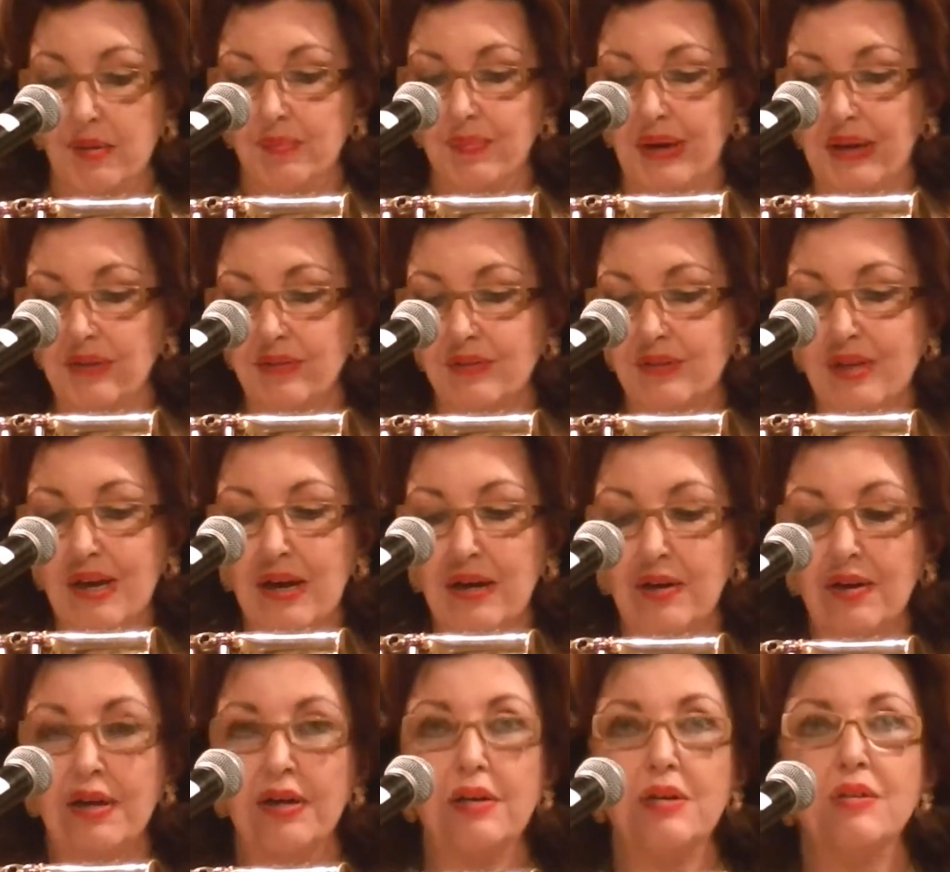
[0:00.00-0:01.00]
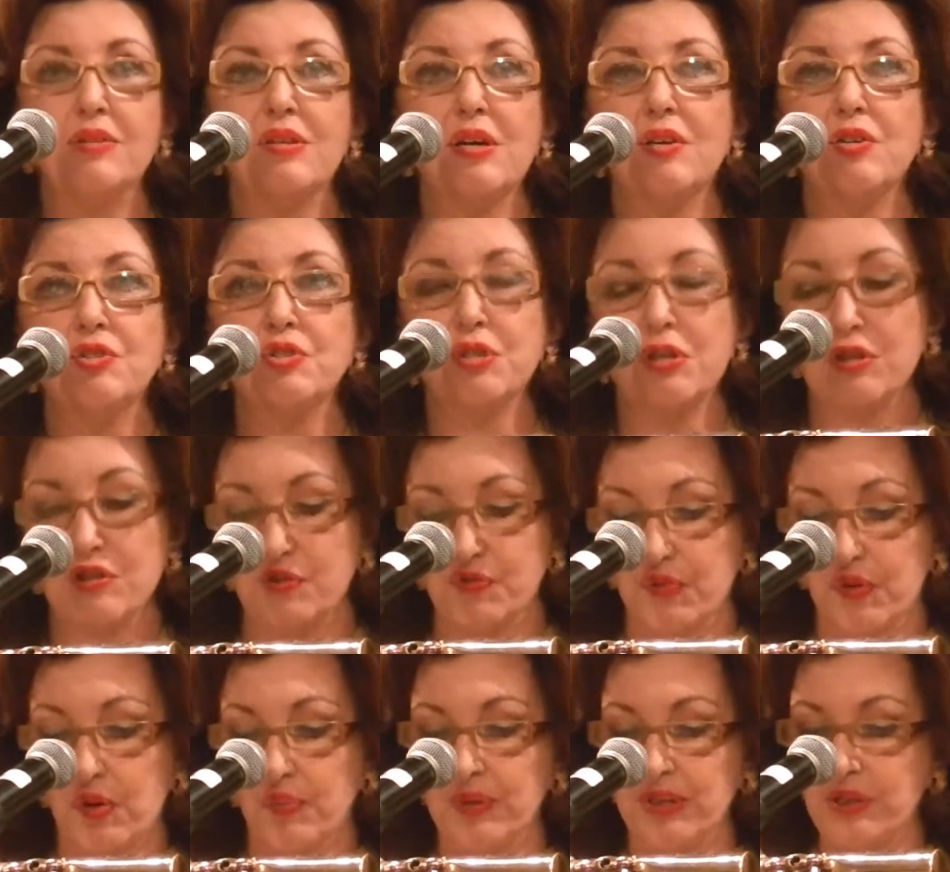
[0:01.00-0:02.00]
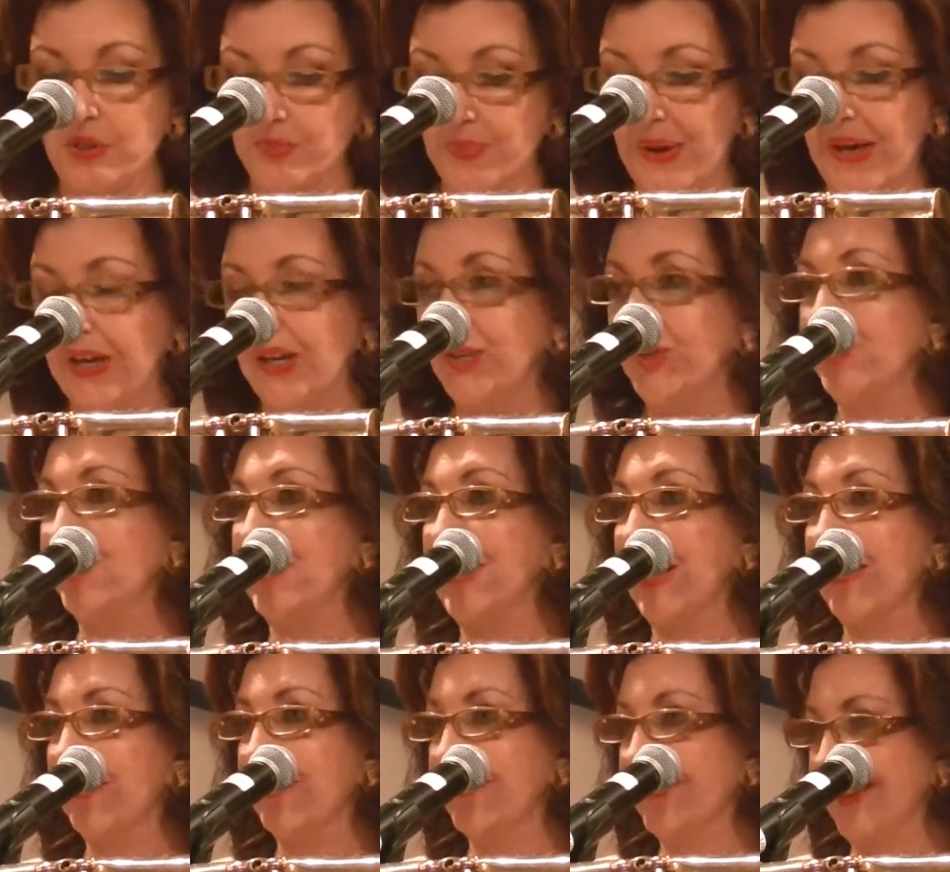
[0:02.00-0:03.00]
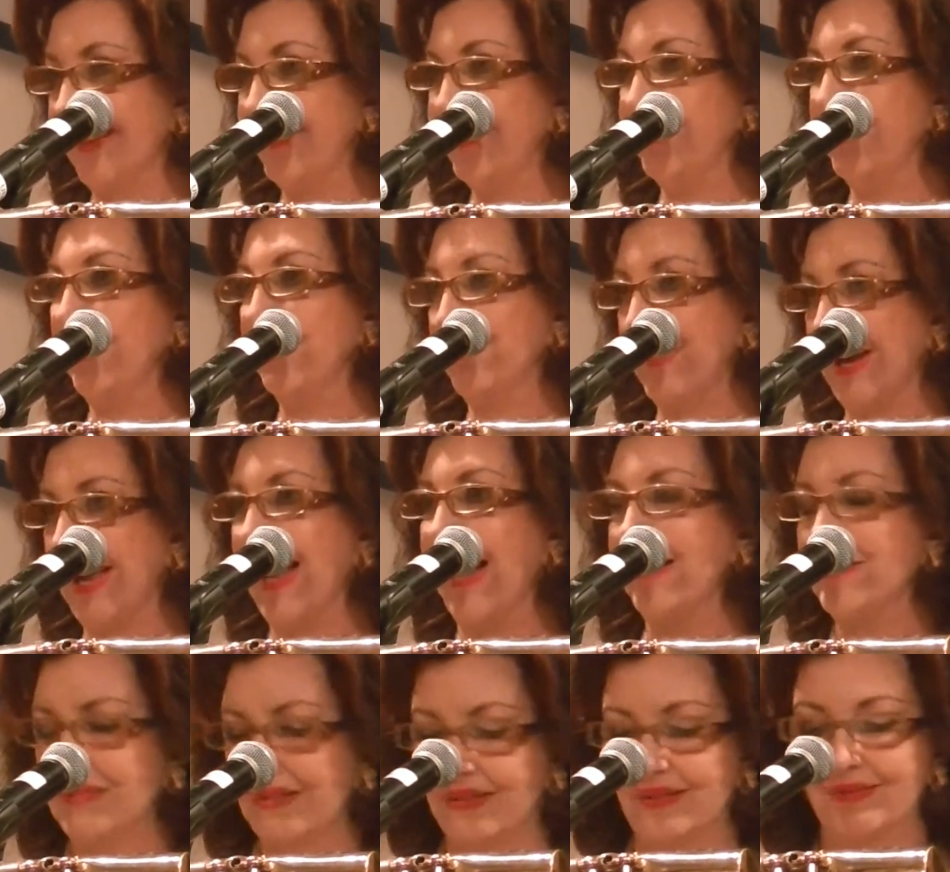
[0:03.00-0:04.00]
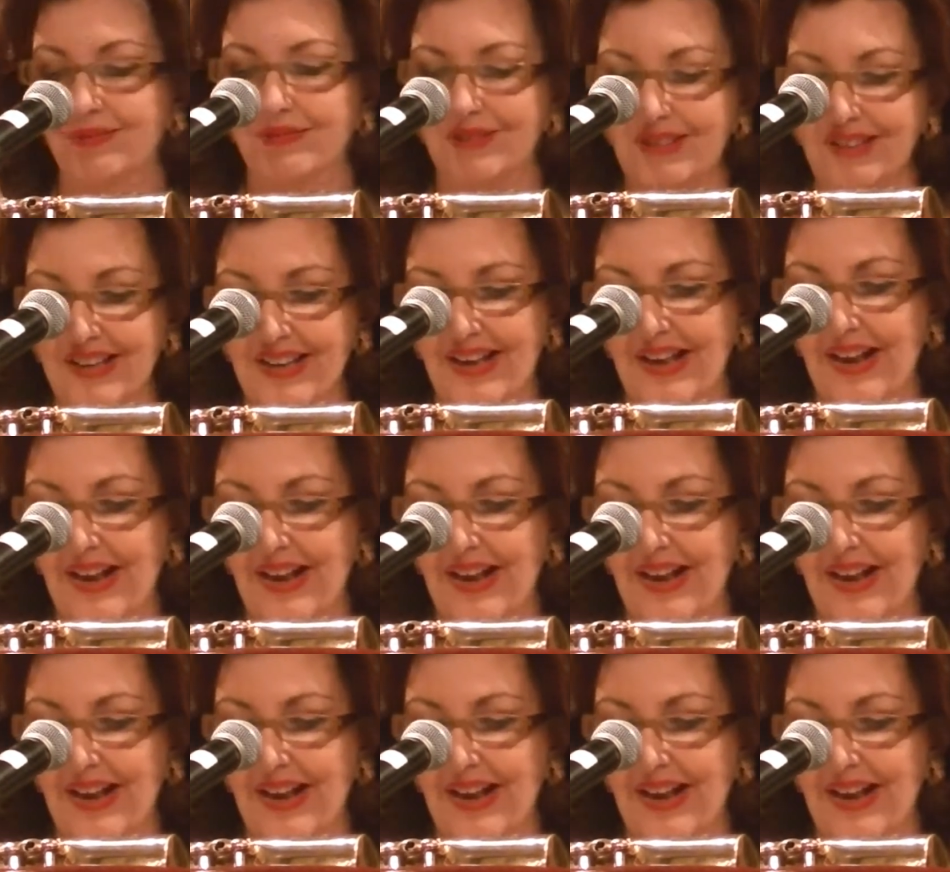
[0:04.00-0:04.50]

My entire heritage is from Spain, you can tell by my accent.